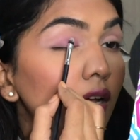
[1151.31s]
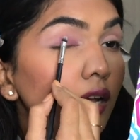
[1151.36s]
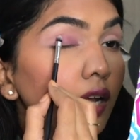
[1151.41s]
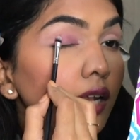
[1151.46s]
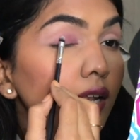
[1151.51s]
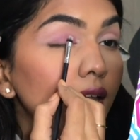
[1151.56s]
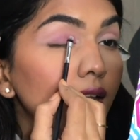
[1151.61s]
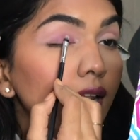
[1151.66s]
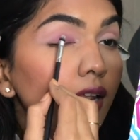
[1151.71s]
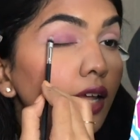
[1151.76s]

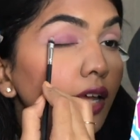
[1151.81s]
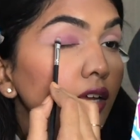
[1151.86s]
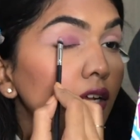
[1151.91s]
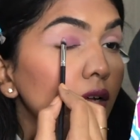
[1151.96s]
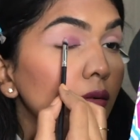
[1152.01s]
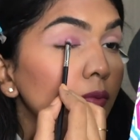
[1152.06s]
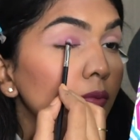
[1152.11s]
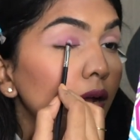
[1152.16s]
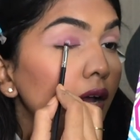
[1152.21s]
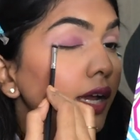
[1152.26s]
and i
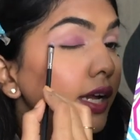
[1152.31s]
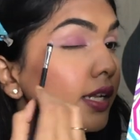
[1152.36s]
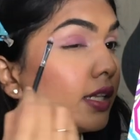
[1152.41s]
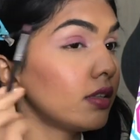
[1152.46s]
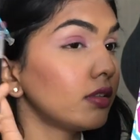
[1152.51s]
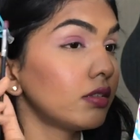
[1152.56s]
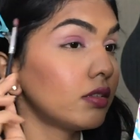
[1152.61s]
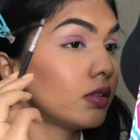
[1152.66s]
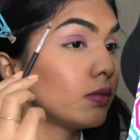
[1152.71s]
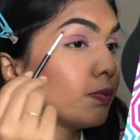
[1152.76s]
like my
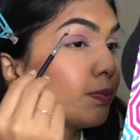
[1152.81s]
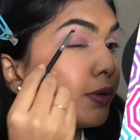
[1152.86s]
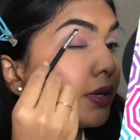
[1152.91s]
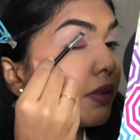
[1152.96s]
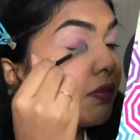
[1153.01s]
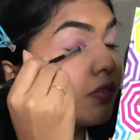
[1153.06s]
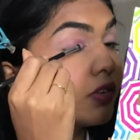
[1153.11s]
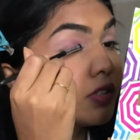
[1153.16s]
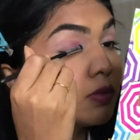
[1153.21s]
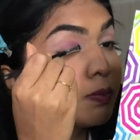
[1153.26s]

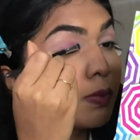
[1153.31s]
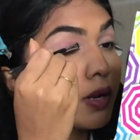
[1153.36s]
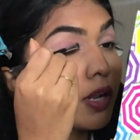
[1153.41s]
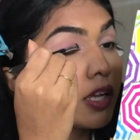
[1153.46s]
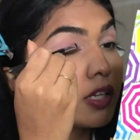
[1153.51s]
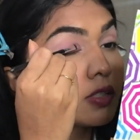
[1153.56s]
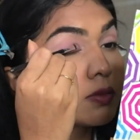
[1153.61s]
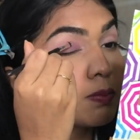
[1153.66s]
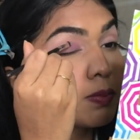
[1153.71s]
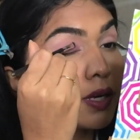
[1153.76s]
previous
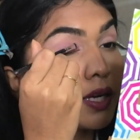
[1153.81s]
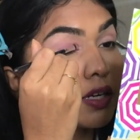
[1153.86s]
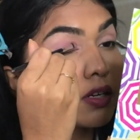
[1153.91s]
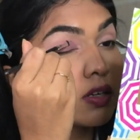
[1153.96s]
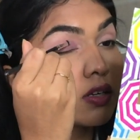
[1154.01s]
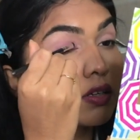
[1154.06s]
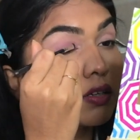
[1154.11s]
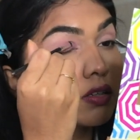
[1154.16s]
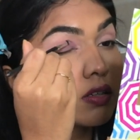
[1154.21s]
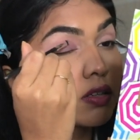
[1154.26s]
brush
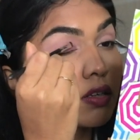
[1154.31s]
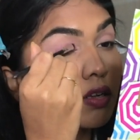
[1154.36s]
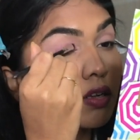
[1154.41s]
better